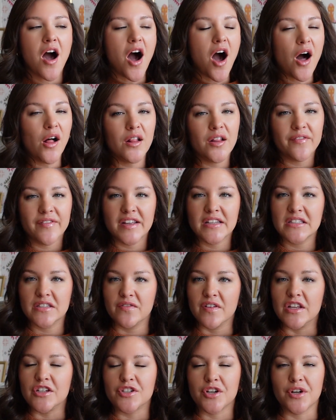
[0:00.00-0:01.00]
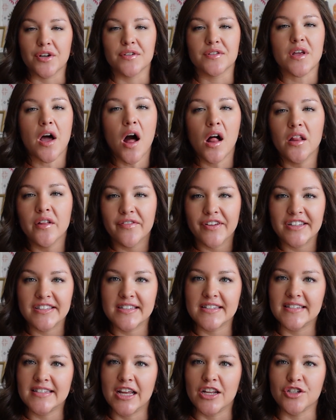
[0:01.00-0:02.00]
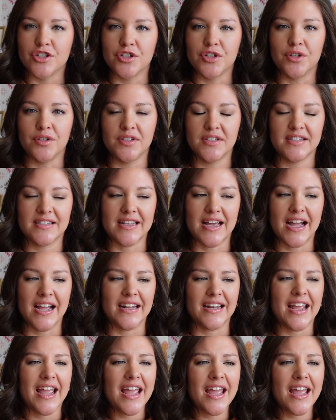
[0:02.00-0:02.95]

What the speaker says: all of its features, all of its intentional design,